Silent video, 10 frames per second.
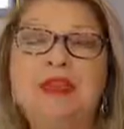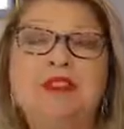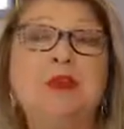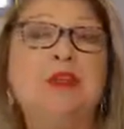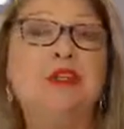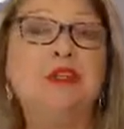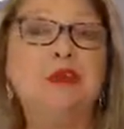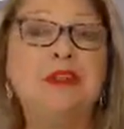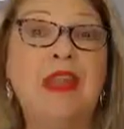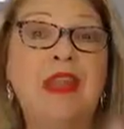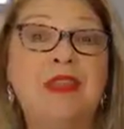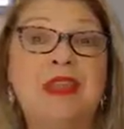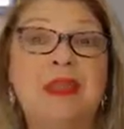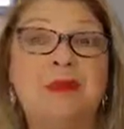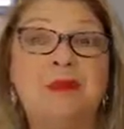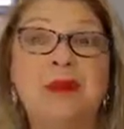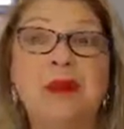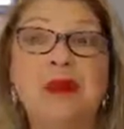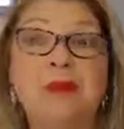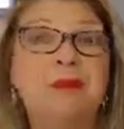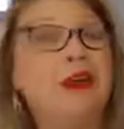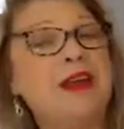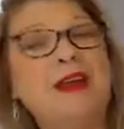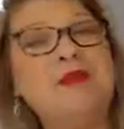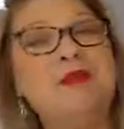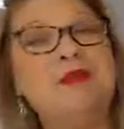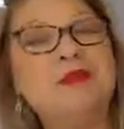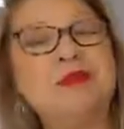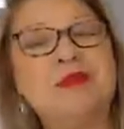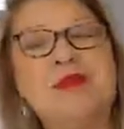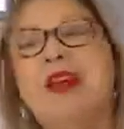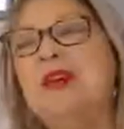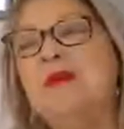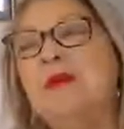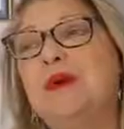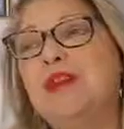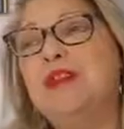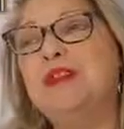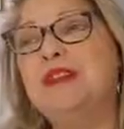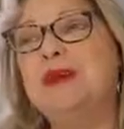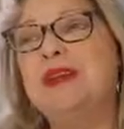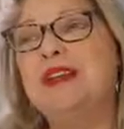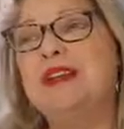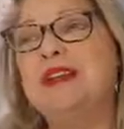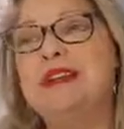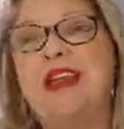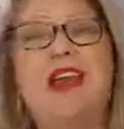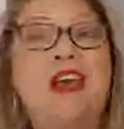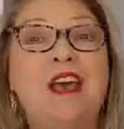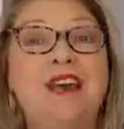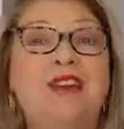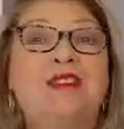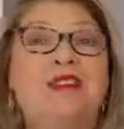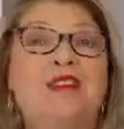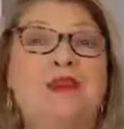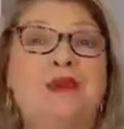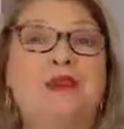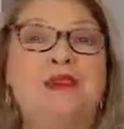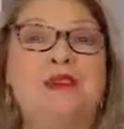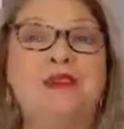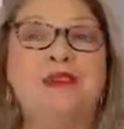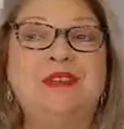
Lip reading: So we're going to draw that name Friday. So what we're going to do is announce another winner.